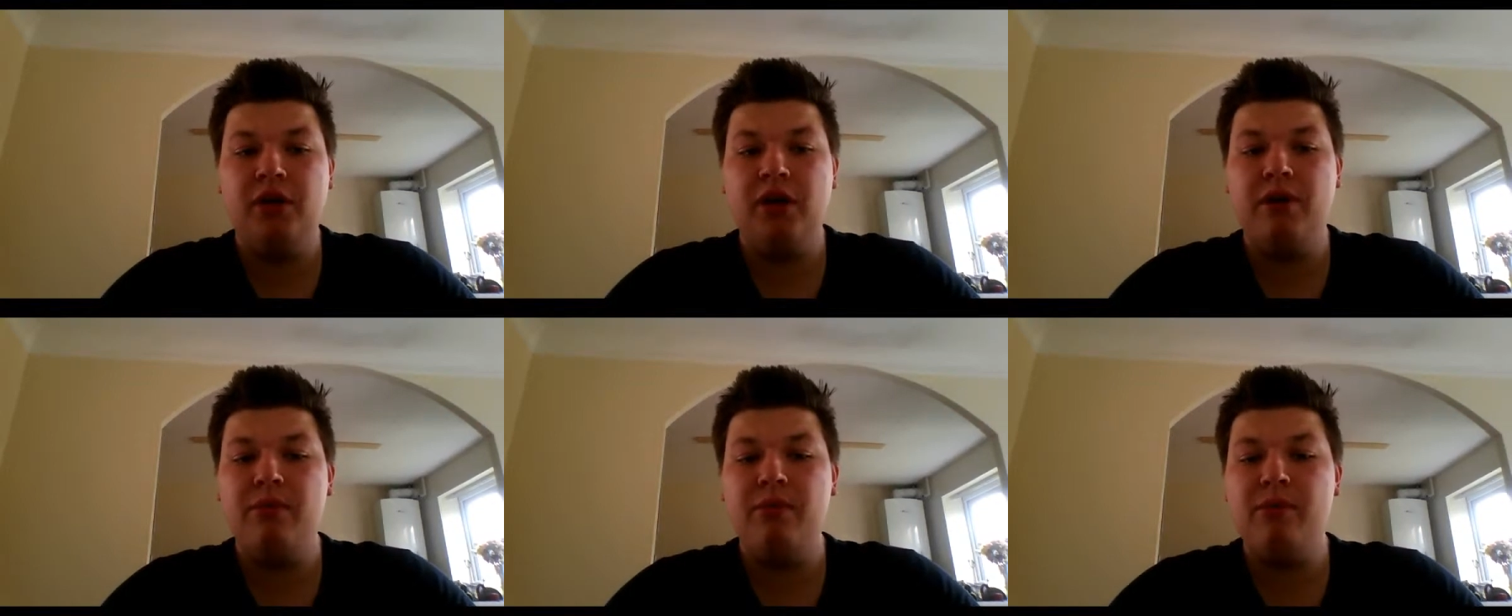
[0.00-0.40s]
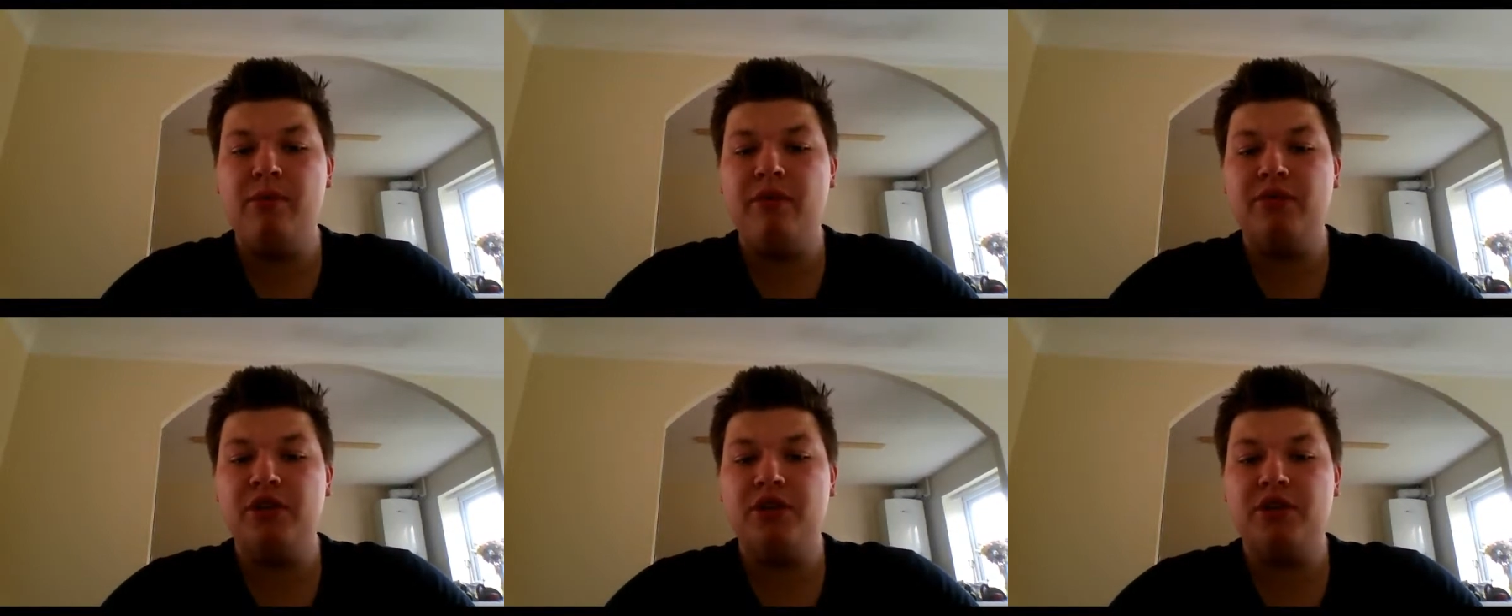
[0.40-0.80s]
Then we
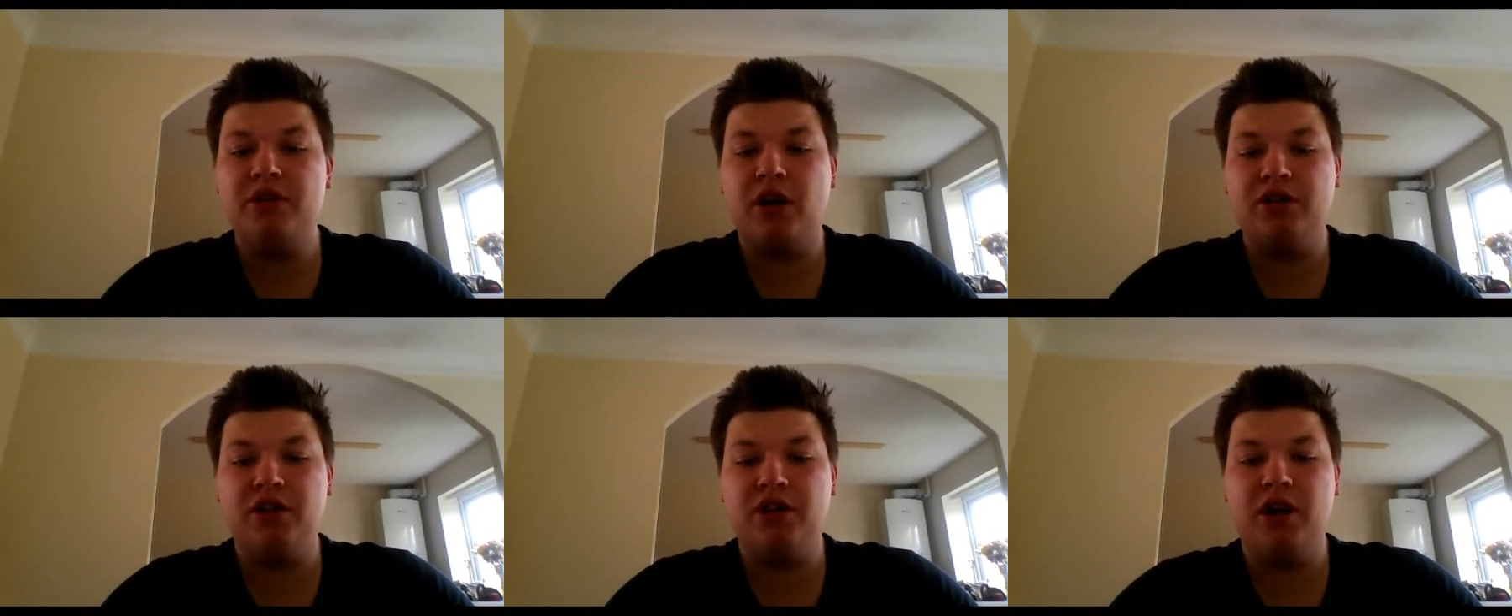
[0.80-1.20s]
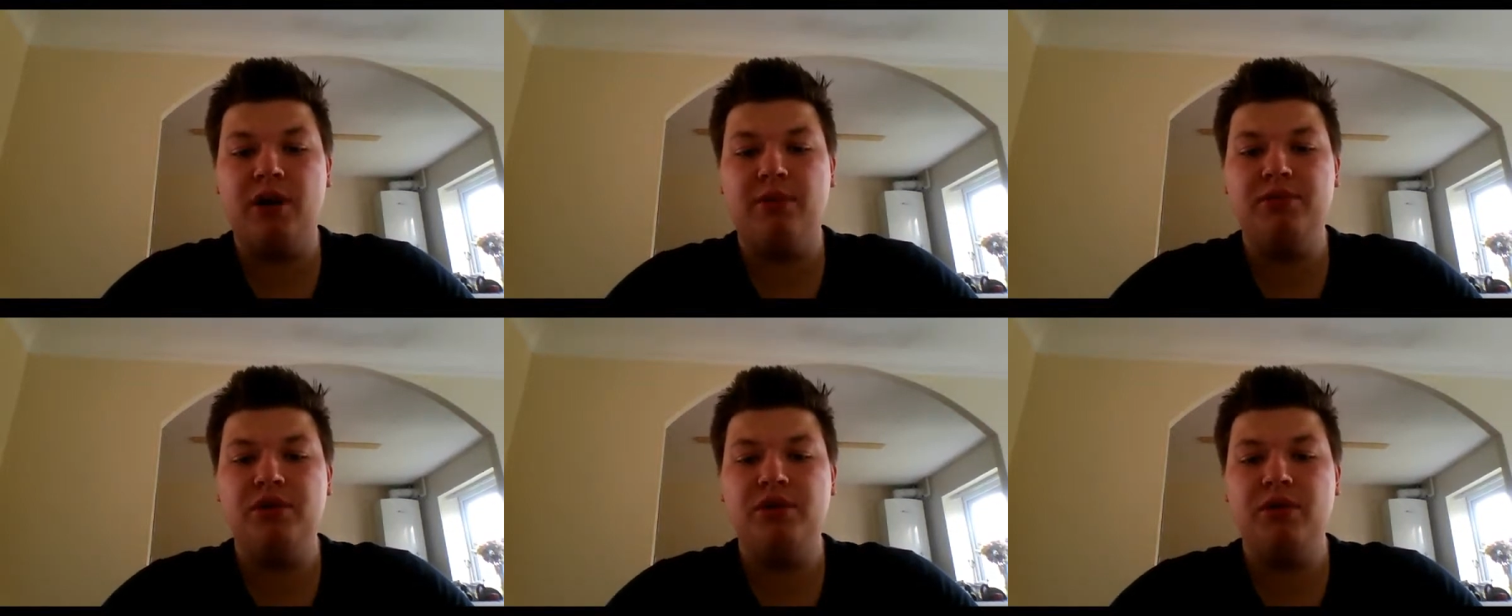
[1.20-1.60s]
move on to suction
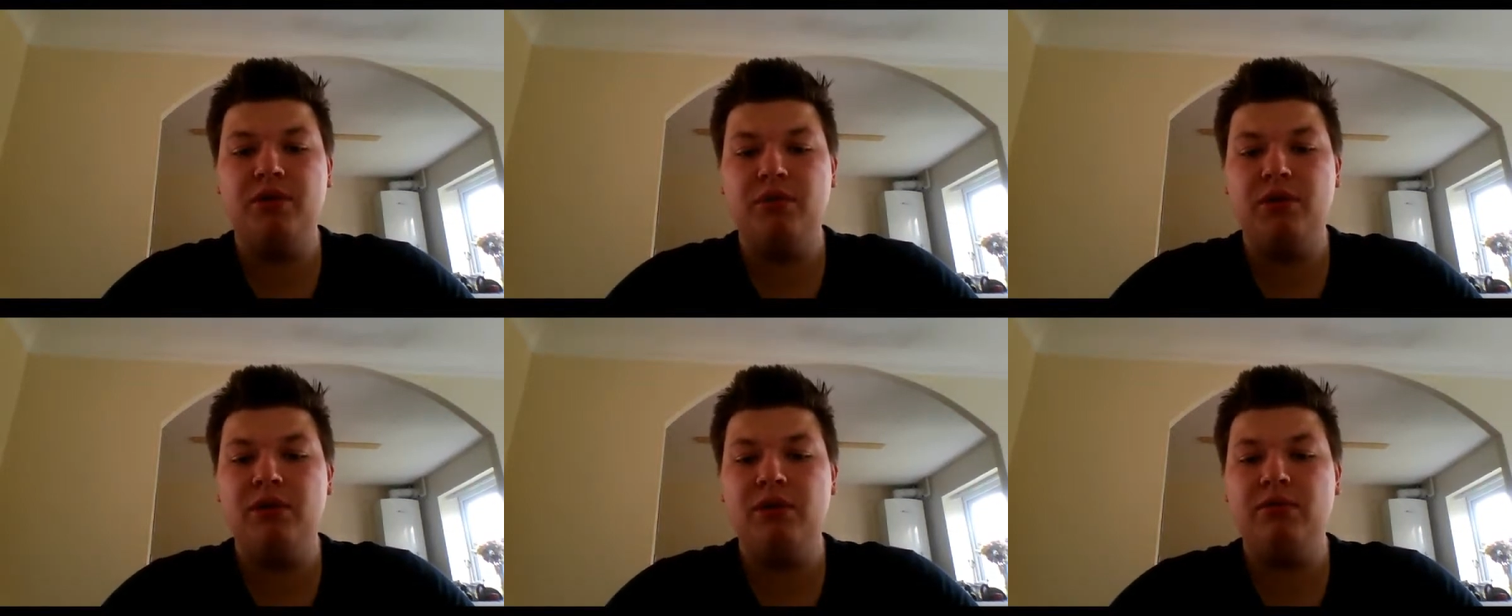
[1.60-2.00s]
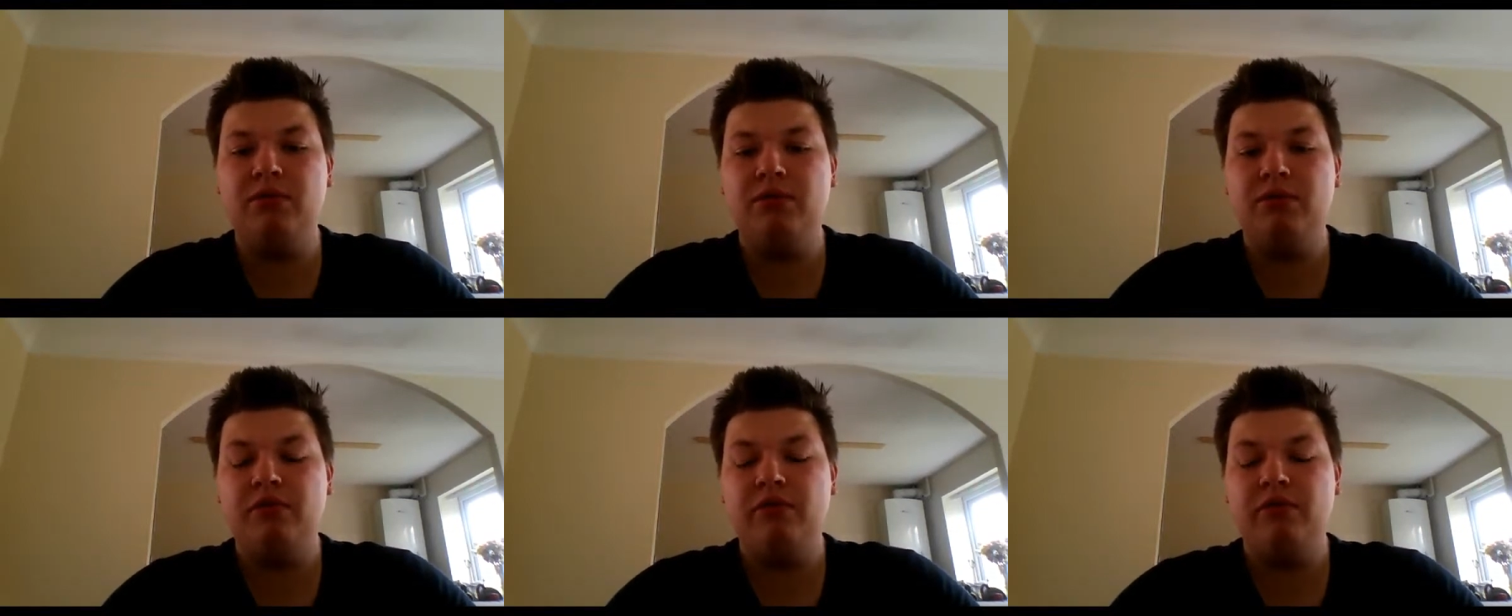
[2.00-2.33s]
cups. Well,